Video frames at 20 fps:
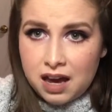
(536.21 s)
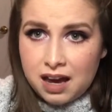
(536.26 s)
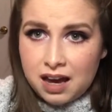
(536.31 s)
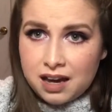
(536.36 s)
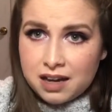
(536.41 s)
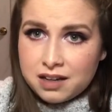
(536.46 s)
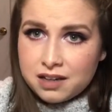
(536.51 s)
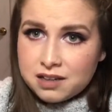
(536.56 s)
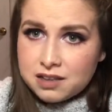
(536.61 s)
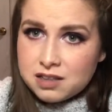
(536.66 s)

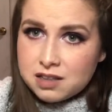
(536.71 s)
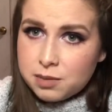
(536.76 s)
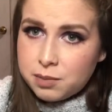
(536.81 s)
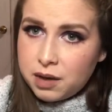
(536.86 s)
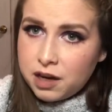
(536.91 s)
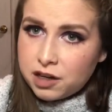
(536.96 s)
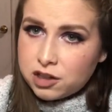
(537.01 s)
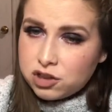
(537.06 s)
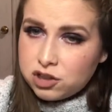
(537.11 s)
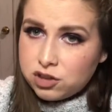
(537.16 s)
add in some
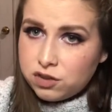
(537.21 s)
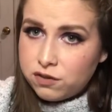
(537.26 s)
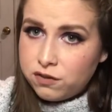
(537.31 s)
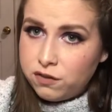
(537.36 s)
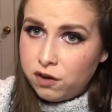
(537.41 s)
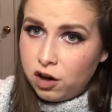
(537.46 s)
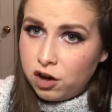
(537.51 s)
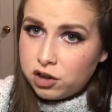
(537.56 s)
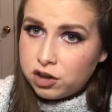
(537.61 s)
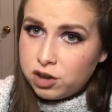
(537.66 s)
extra
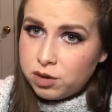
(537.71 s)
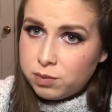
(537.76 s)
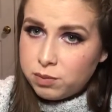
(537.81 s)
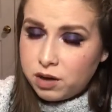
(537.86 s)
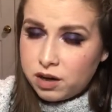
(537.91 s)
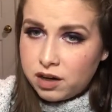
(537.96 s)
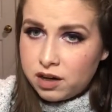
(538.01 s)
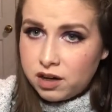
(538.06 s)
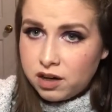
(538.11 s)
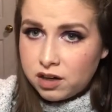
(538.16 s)
volume
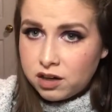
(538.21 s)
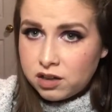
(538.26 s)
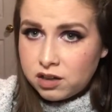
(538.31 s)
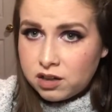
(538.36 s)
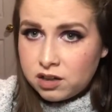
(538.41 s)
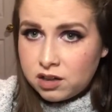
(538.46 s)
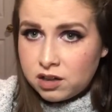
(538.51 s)
right here.